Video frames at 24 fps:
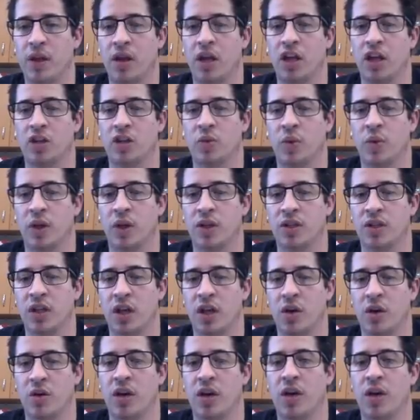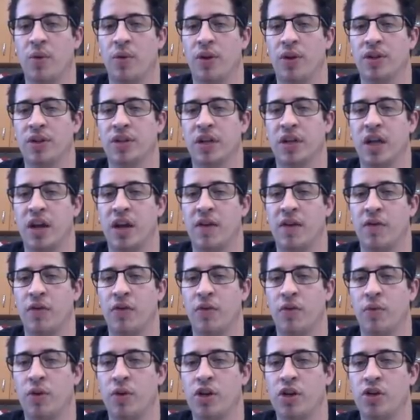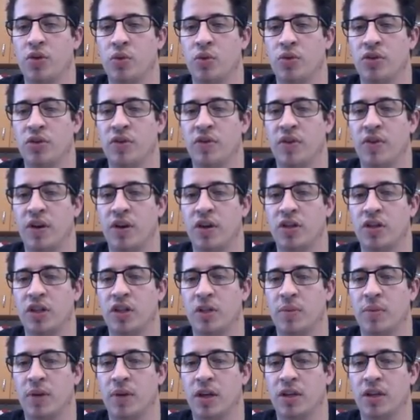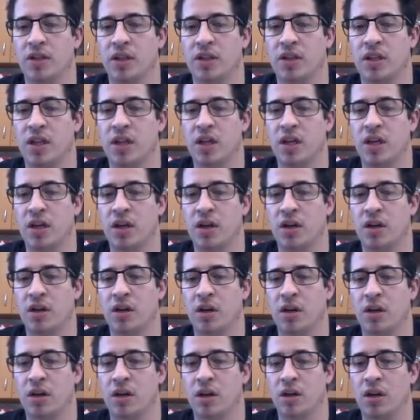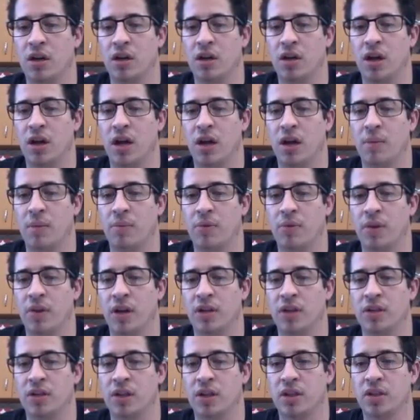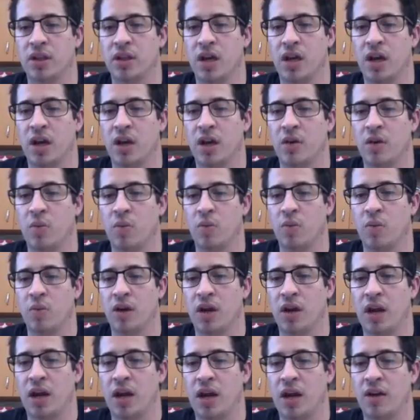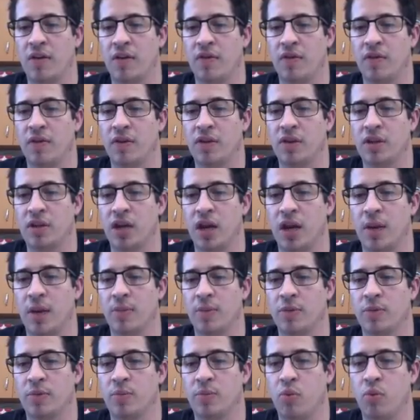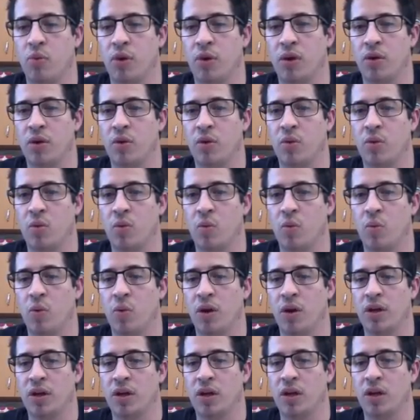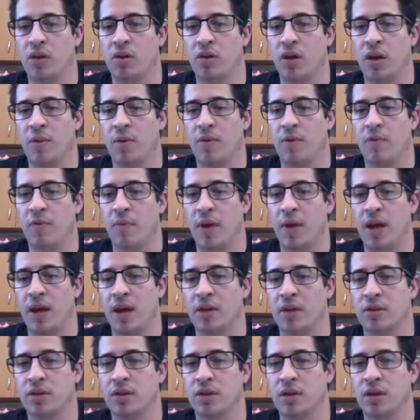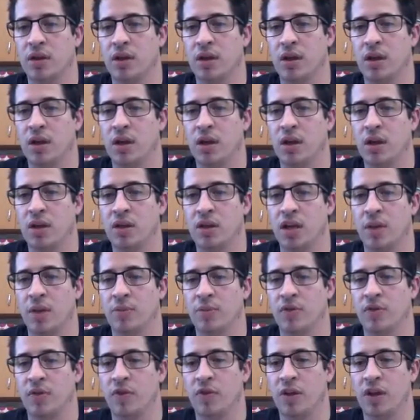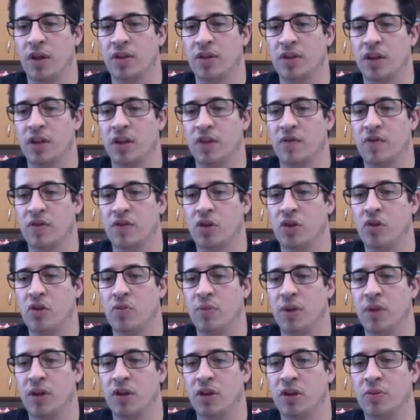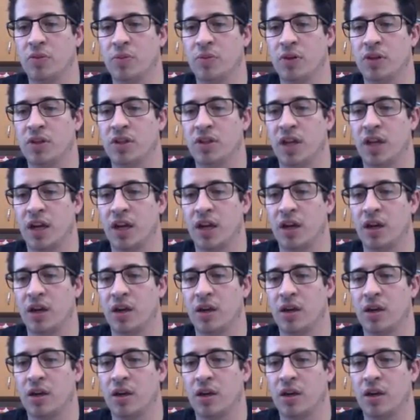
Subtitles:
And so we could say, okay, well, it's going to have 3 joules of energy because it's here, plus it's got 1/2 times 0.1 kilogram of mass times a velocity of 2 meters per second.